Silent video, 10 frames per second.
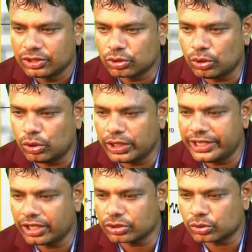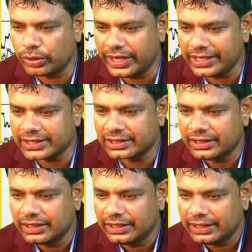So dear students,
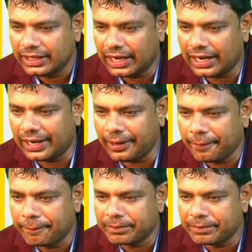and